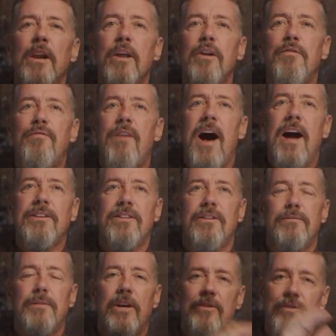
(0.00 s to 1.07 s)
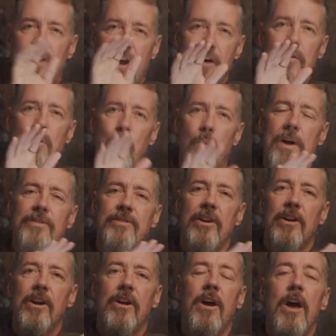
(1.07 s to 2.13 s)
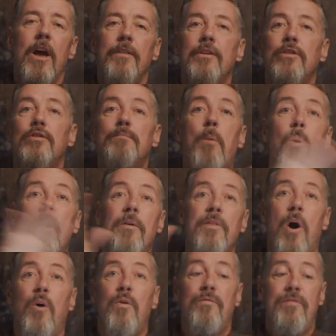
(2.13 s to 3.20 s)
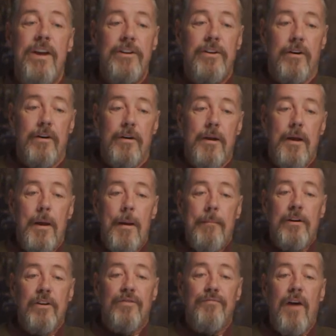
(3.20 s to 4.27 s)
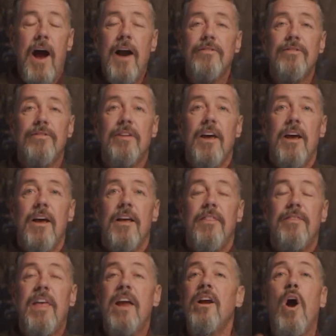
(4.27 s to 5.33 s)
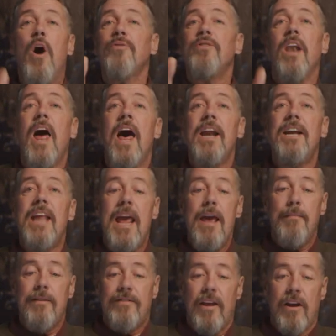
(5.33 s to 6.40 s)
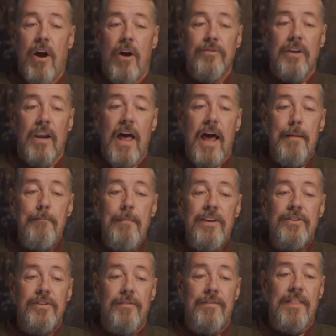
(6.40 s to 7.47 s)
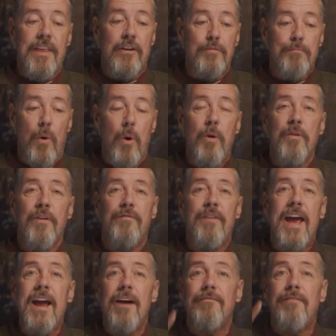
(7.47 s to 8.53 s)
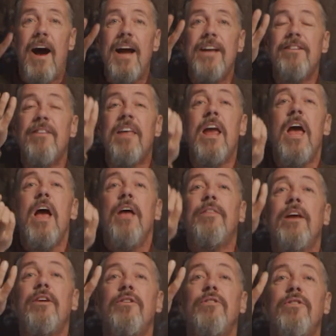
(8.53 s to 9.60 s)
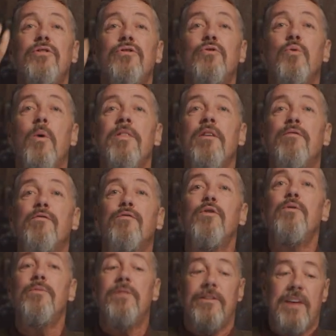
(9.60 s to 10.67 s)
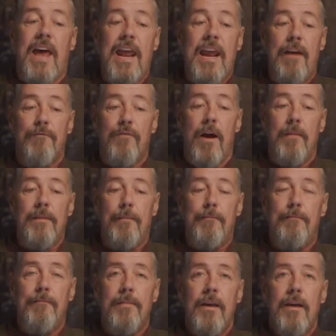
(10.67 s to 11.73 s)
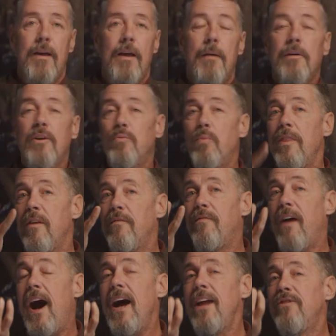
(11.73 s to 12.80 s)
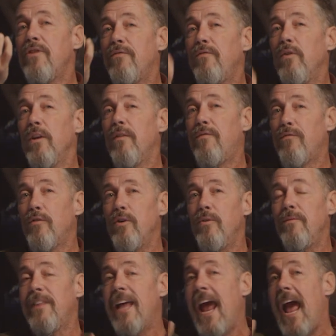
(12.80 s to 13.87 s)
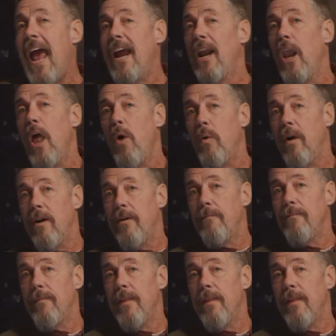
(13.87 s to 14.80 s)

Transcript: the little foxes because they're the ones that are going to spoil the whole vineyard. Because foxes, they cause a lot of damage, they cause a lot of mischief, and they spoil the vines and they, they destroy the fruit that's hanging from them. Because when the vines are full of fruit, they hang lower.